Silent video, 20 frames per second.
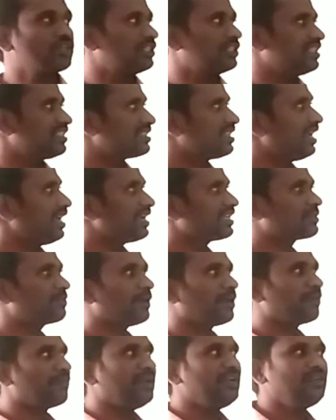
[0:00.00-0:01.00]
So this is the
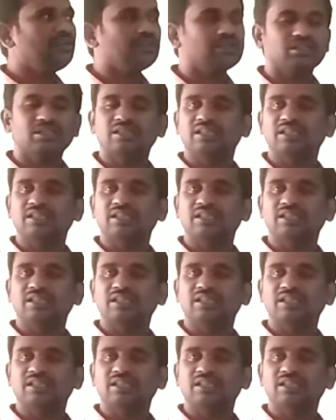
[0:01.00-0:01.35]
experiment.